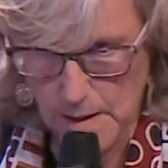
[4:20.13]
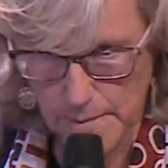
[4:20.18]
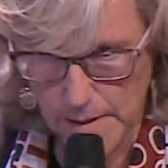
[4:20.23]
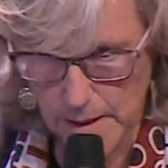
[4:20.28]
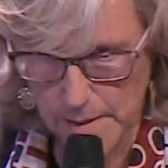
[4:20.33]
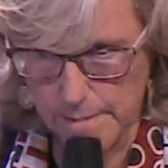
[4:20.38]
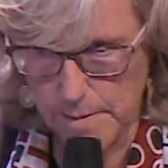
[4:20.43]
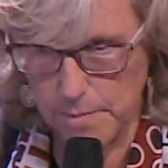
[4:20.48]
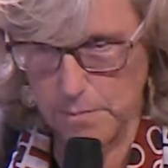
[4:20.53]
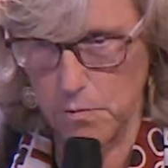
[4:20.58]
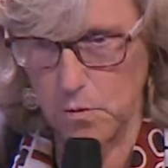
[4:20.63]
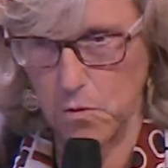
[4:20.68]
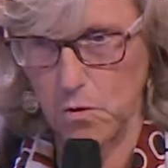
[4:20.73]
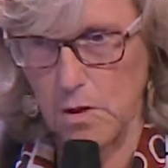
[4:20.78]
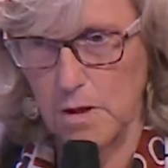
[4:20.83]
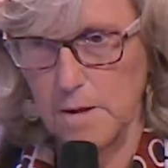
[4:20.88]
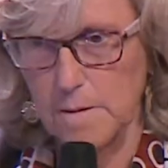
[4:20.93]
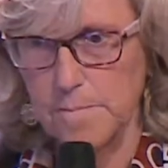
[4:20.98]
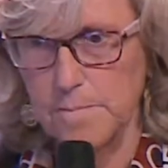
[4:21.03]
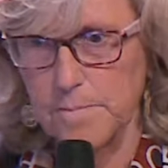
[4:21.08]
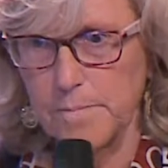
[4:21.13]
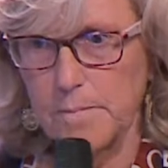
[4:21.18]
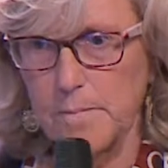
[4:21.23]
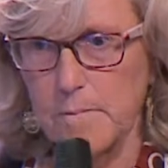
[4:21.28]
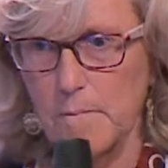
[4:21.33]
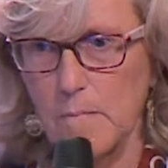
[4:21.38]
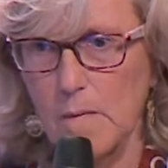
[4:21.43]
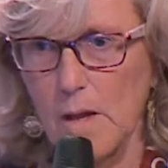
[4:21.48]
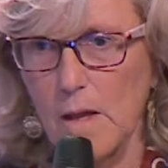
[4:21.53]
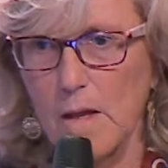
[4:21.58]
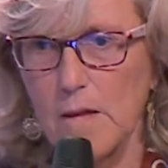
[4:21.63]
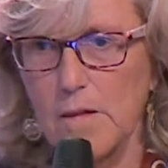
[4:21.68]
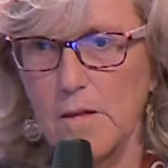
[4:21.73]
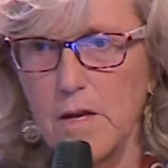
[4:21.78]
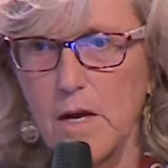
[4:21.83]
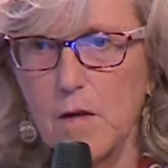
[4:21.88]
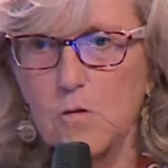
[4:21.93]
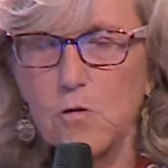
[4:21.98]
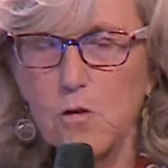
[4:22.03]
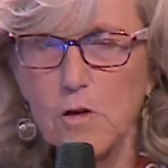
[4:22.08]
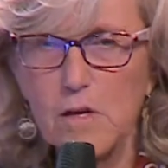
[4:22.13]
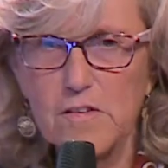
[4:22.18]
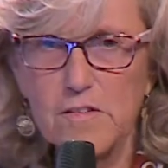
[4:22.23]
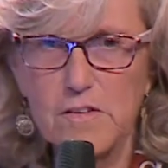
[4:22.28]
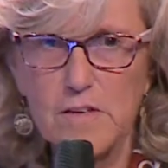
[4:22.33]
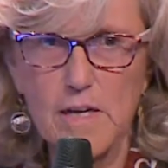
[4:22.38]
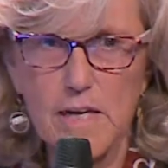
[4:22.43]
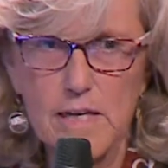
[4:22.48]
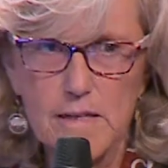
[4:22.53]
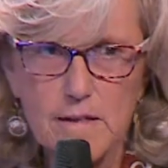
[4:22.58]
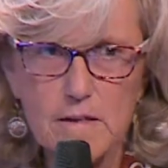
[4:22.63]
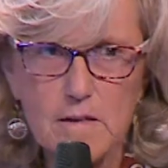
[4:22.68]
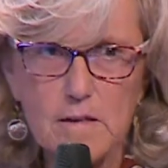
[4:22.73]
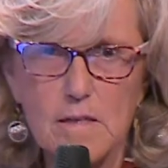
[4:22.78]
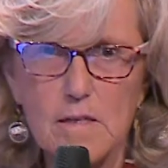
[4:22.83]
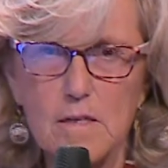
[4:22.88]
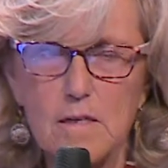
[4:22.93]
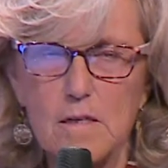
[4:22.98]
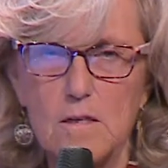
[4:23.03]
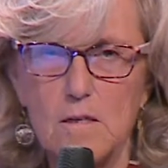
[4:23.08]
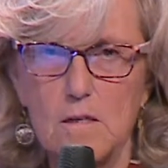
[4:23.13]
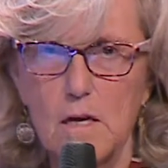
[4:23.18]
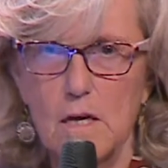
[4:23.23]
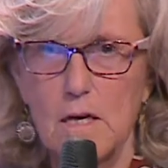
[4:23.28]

paper book. The authorized entity